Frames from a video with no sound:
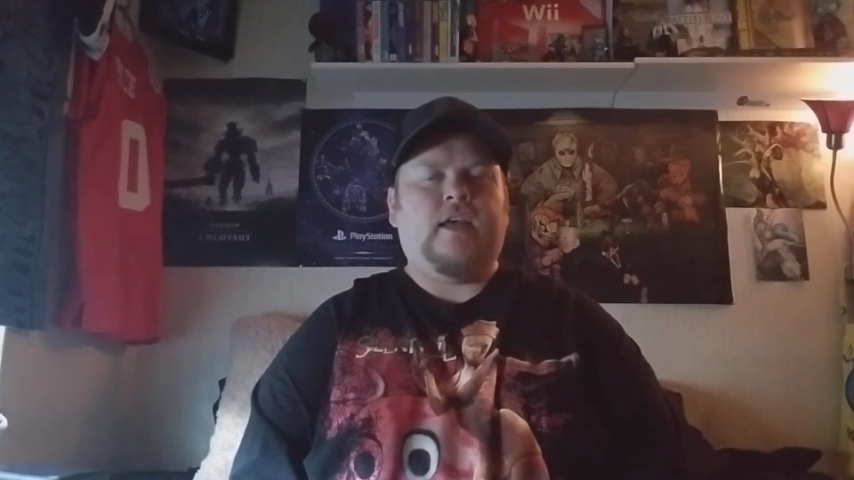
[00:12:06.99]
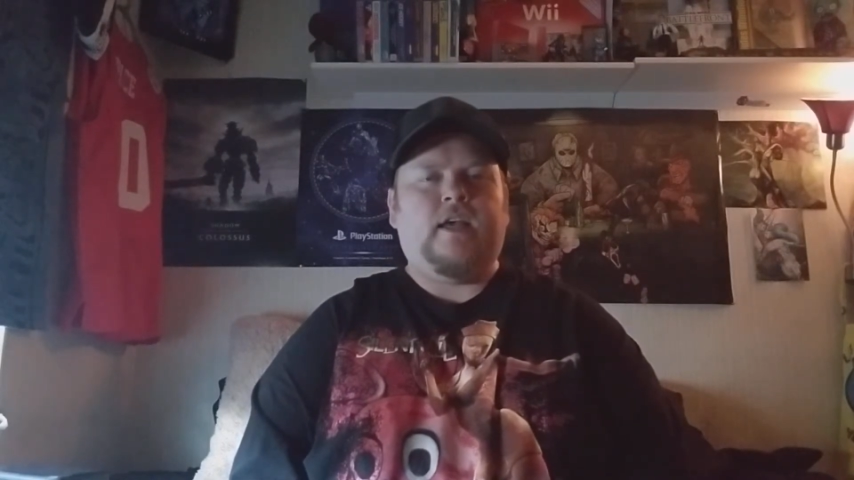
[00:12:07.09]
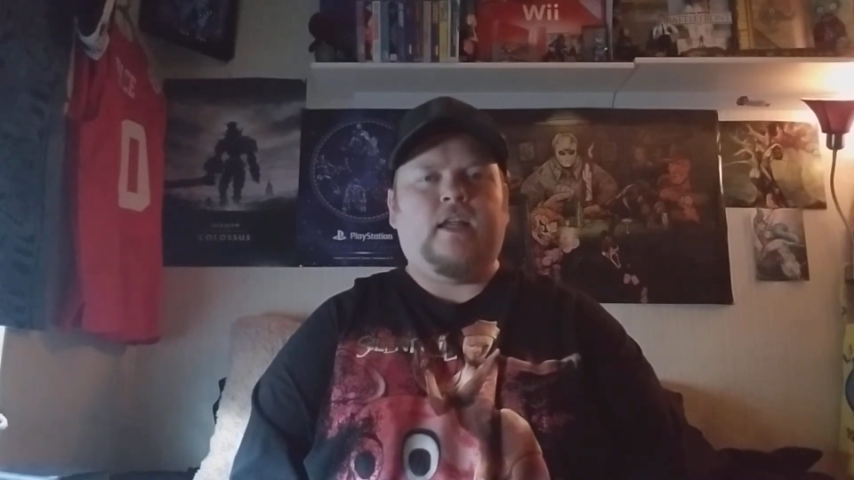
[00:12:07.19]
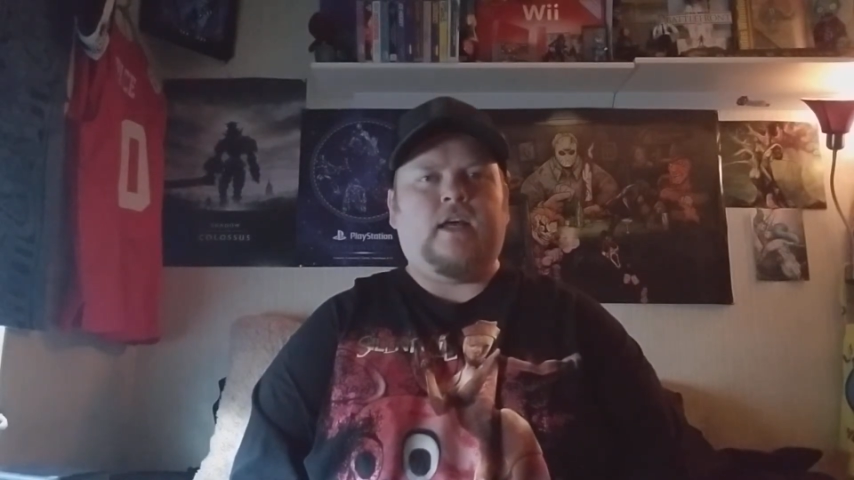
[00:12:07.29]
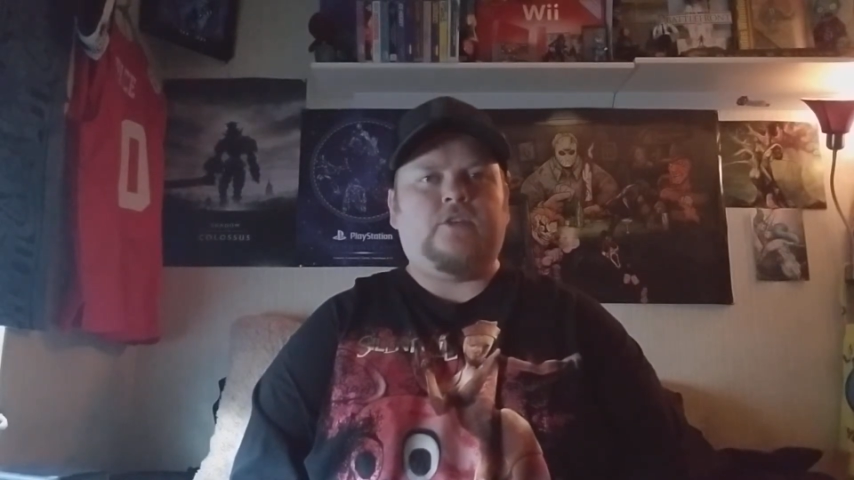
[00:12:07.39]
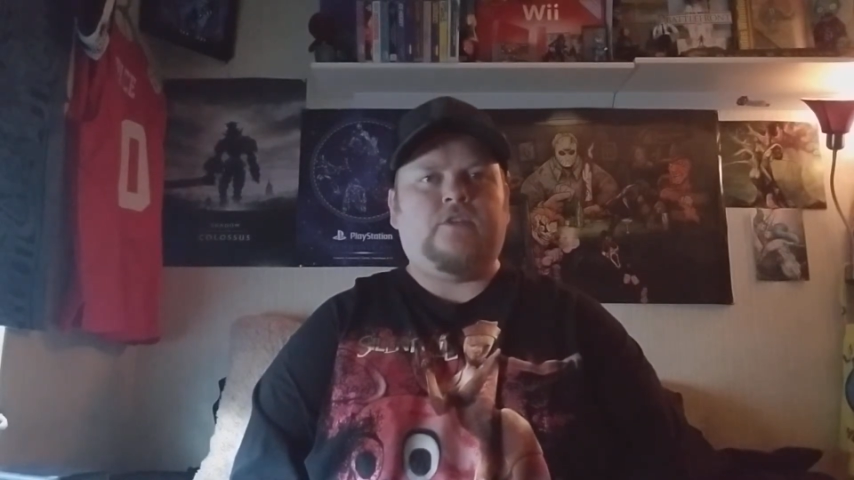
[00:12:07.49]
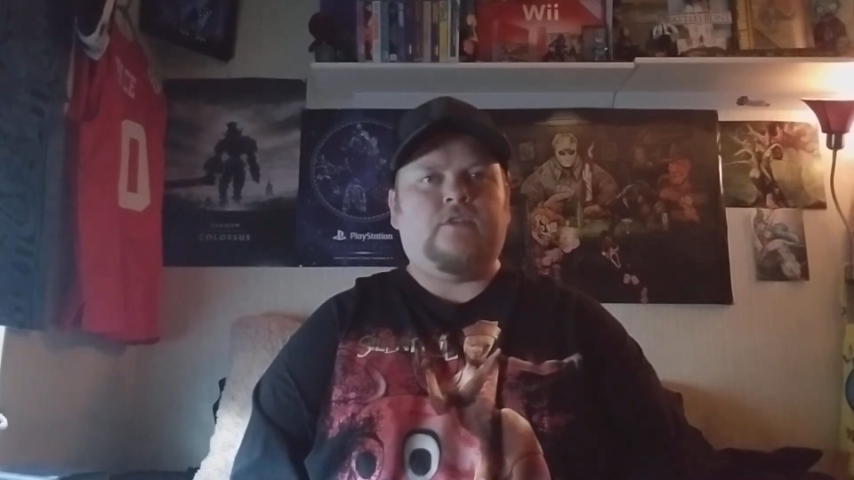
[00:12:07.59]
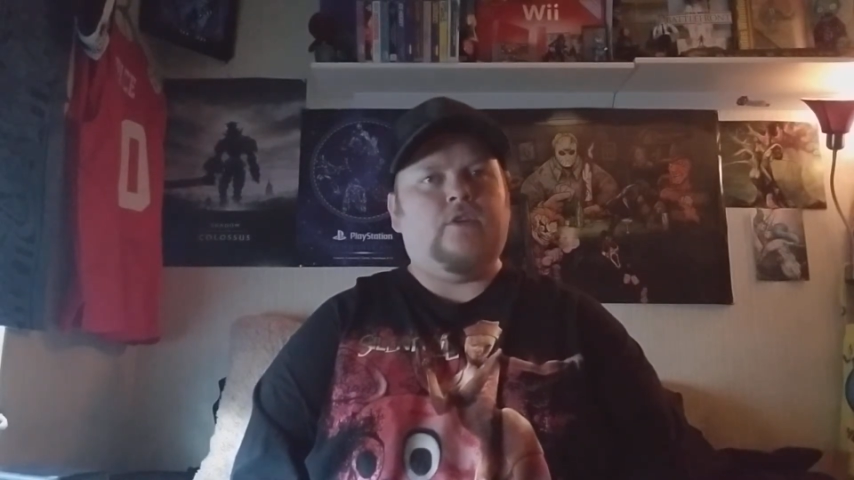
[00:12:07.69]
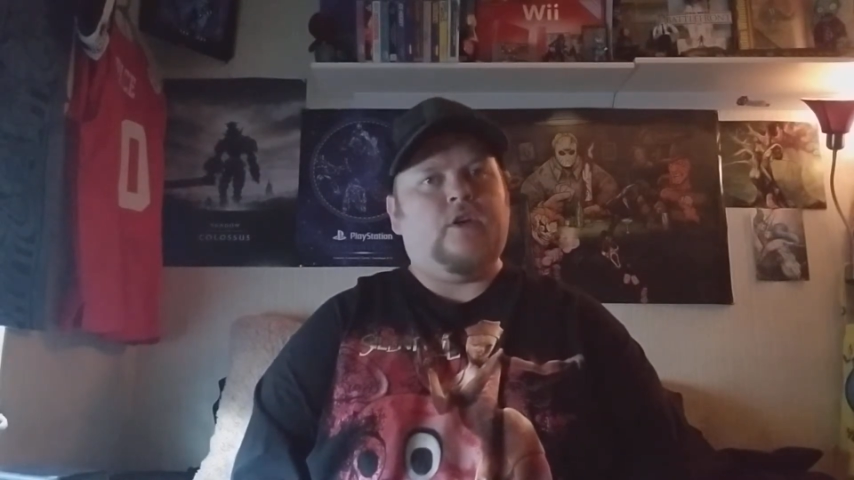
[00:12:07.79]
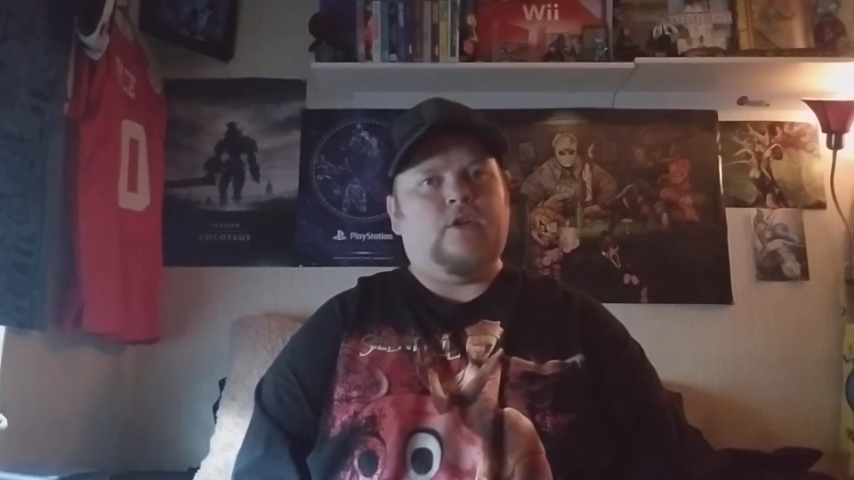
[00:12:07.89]
and it actually
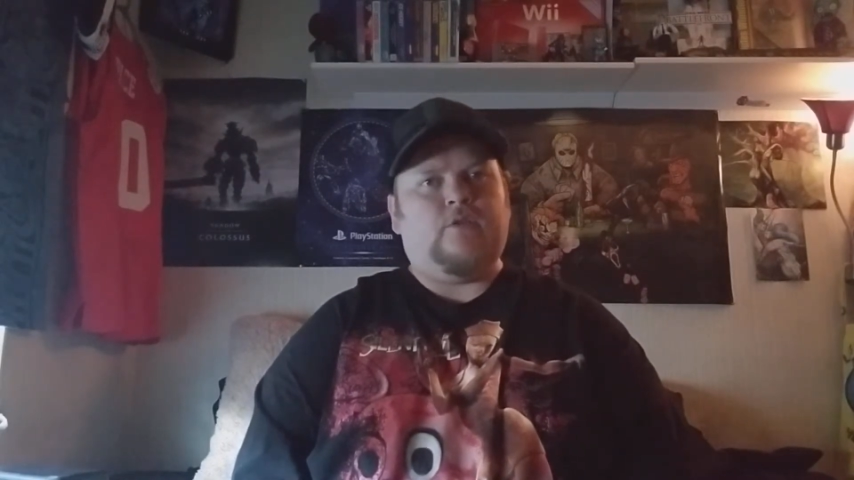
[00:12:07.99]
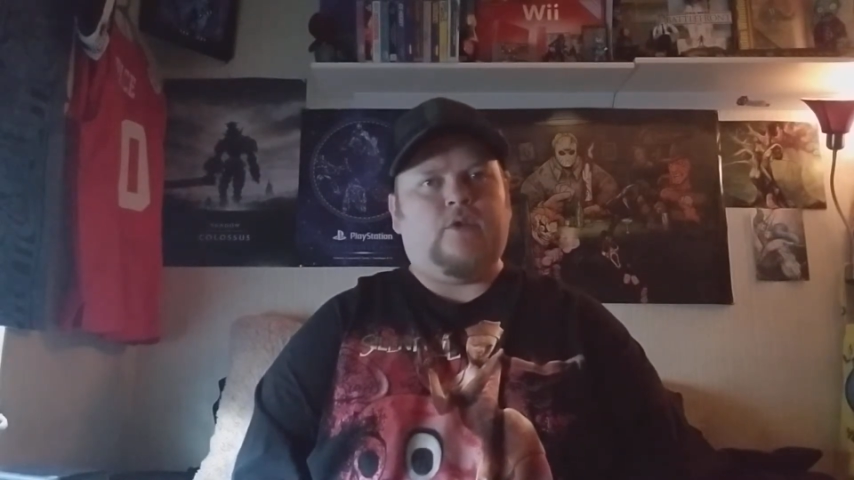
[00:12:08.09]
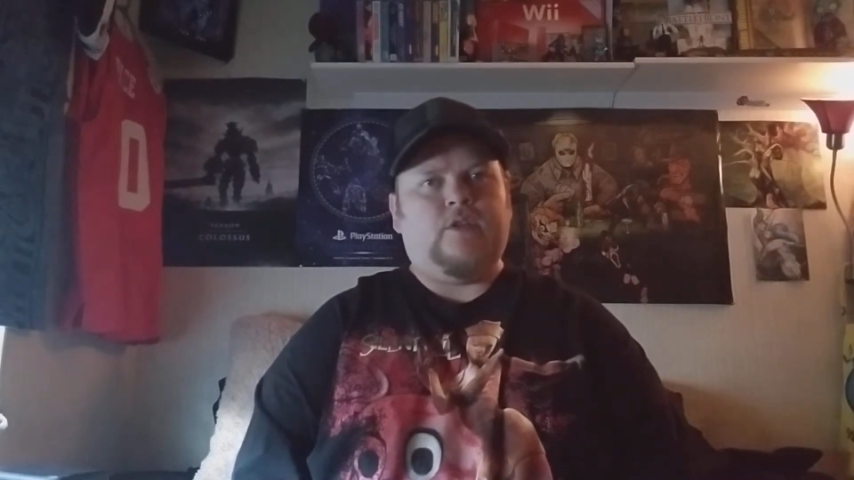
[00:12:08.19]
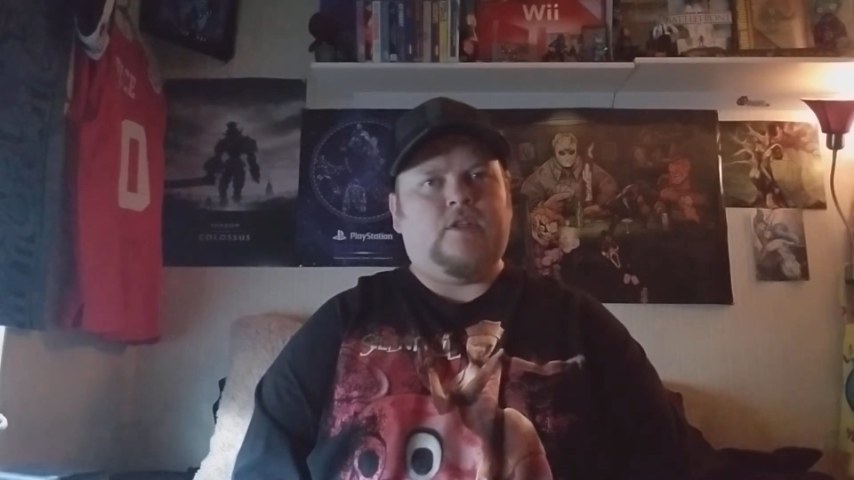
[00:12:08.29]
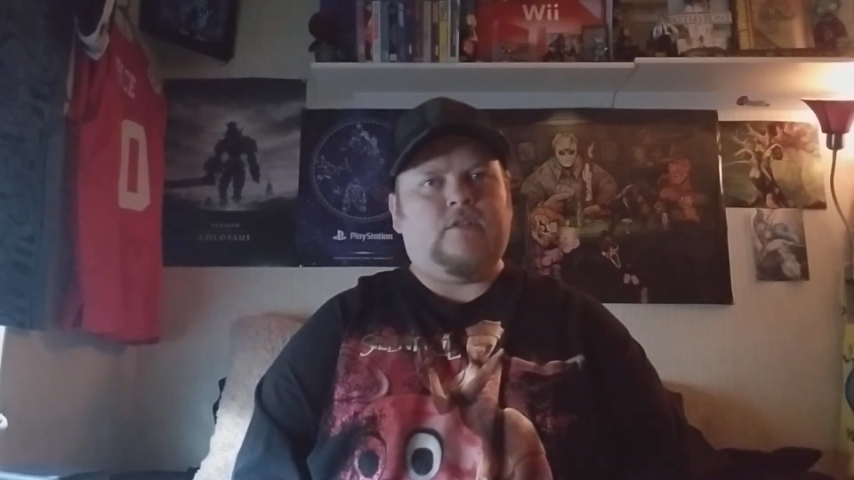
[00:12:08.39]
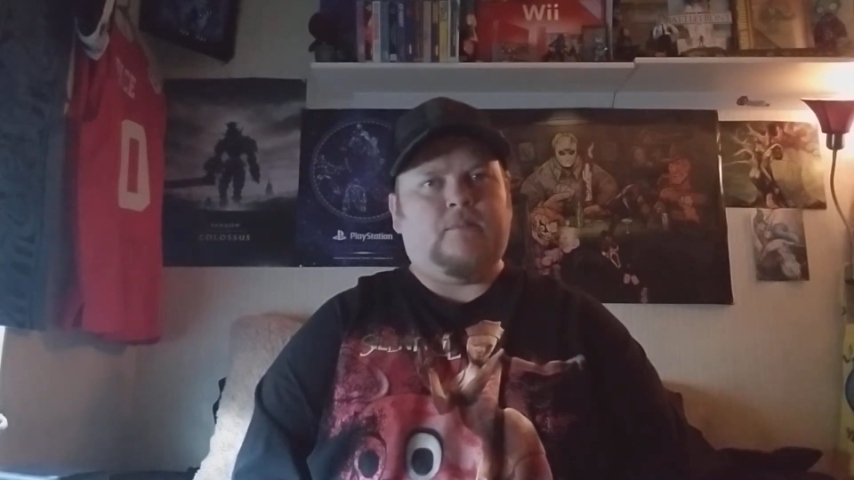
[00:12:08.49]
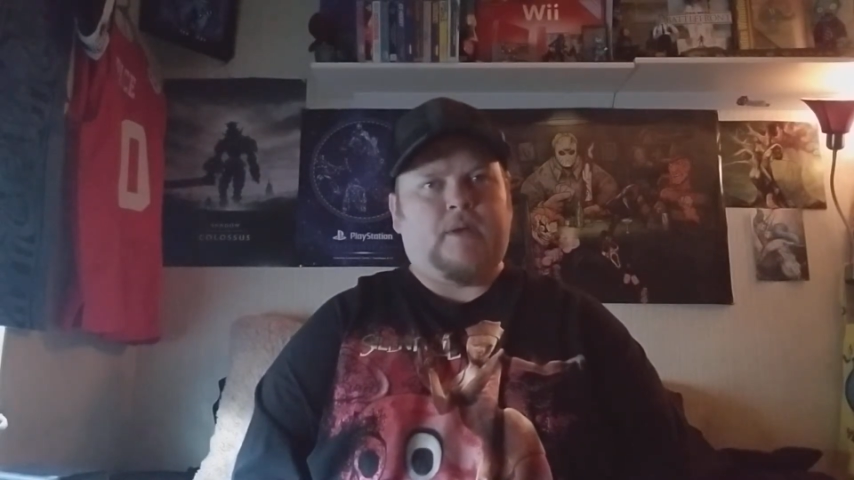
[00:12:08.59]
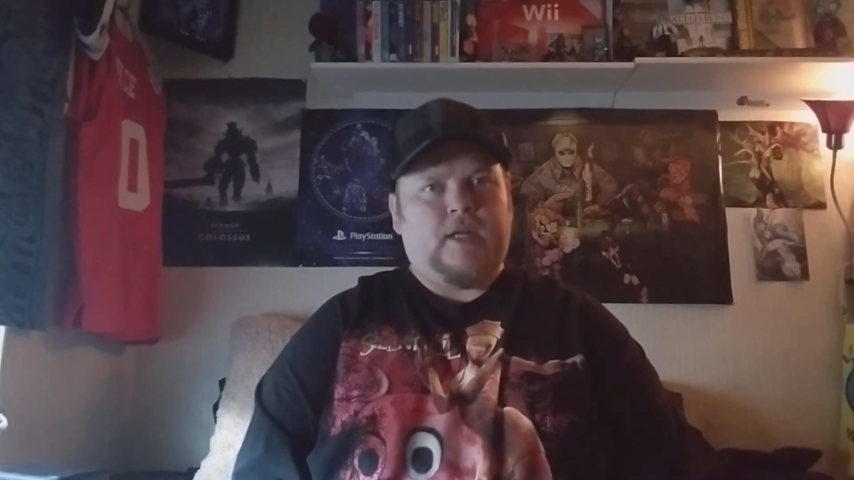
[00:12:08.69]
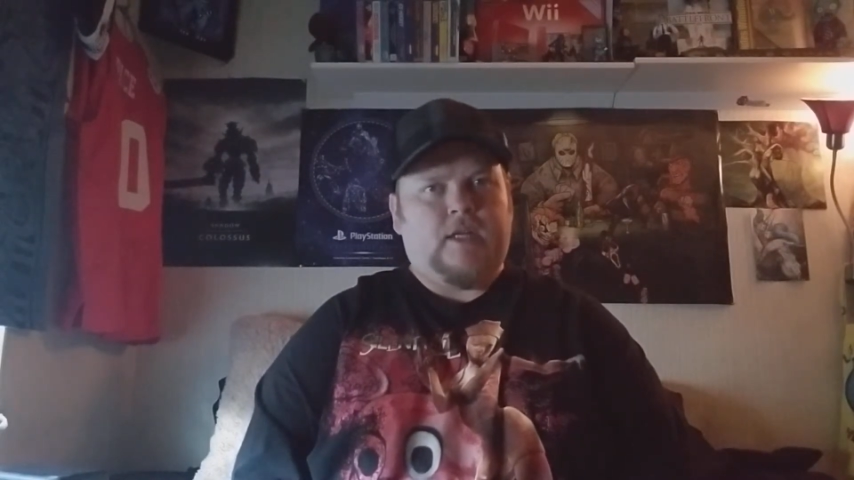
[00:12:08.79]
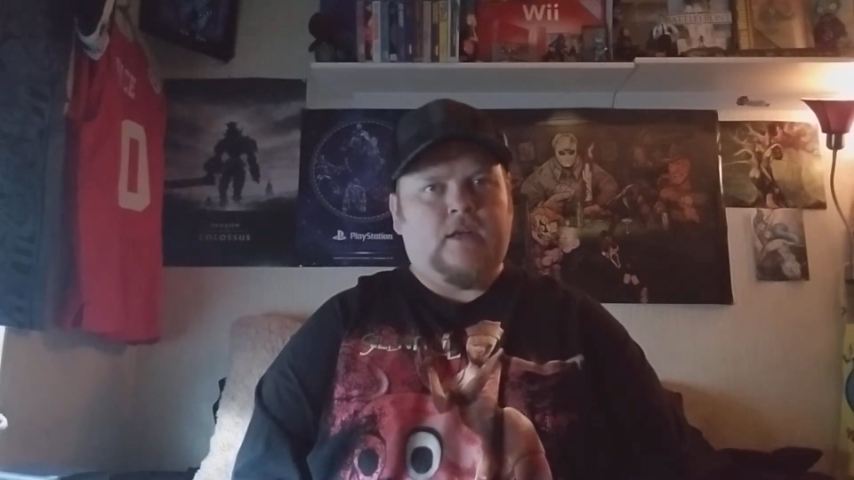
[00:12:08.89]
still goes for a decent
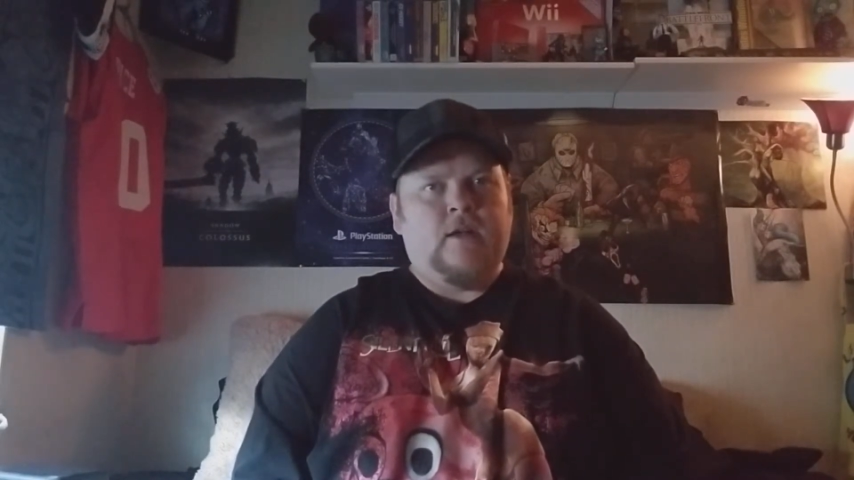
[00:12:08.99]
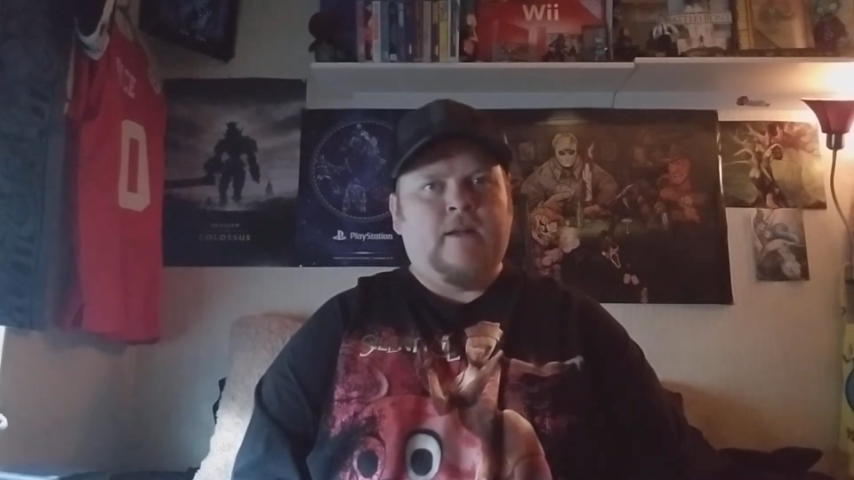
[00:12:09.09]
penny.